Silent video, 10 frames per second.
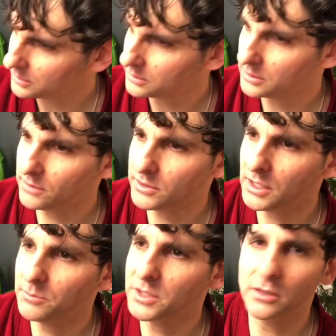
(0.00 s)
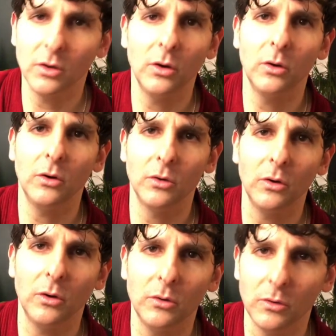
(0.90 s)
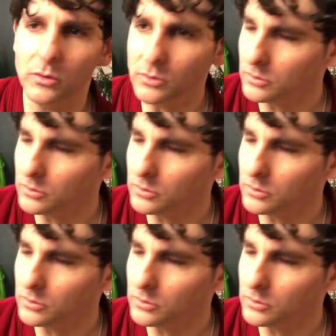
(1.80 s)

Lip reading: ever let me go.